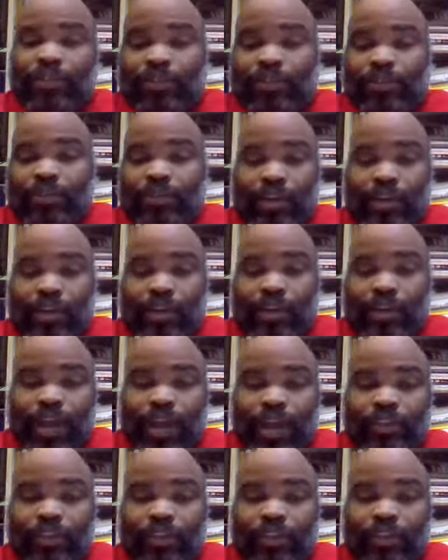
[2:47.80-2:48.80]
walking around
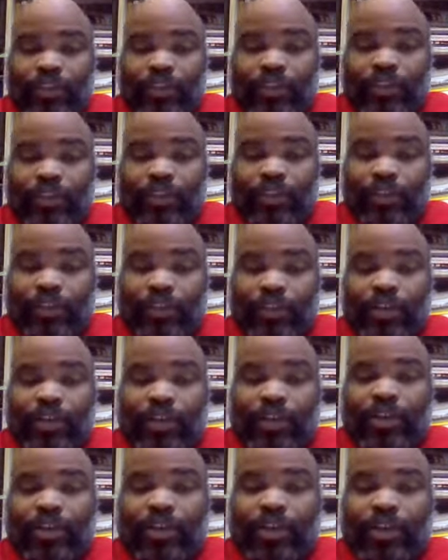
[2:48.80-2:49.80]
spreading
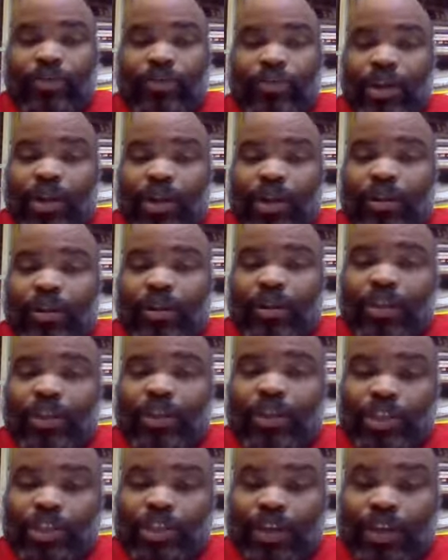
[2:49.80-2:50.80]
goodwill and
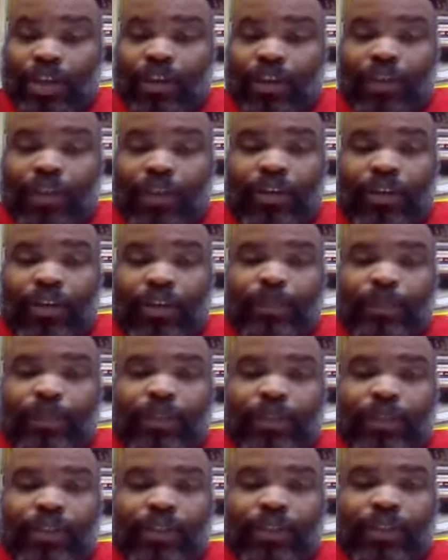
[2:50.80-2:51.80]
cheer and
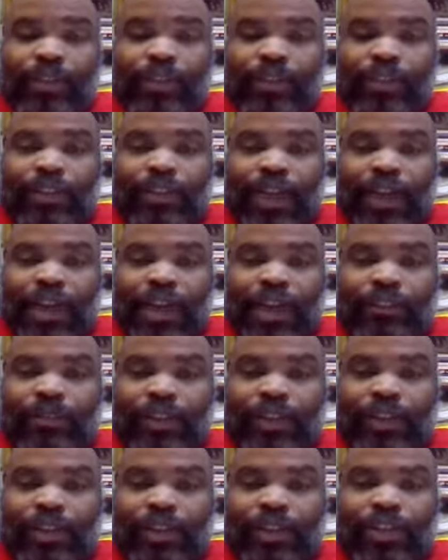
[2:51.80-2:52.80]

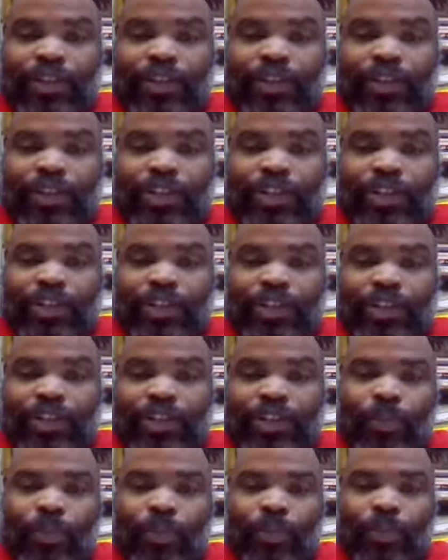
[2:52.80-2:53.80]
encouraging hope
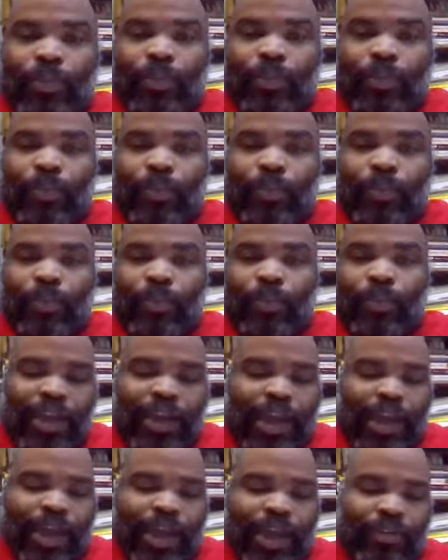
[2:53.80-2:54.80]
and what
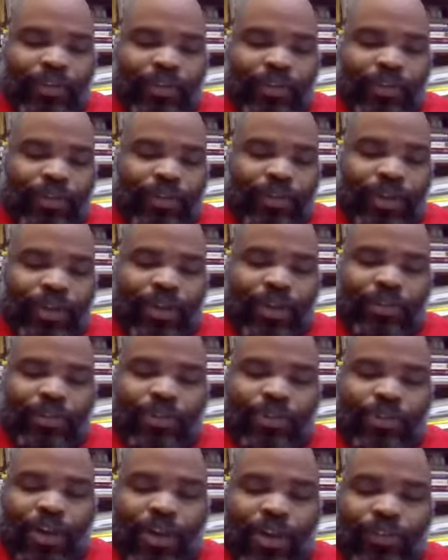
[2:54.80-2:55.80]
have you
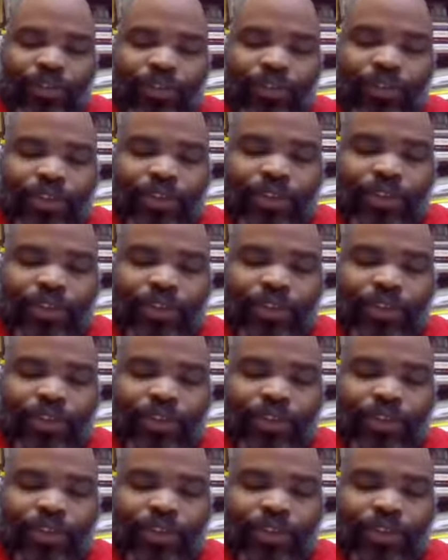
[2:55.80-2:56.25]
across the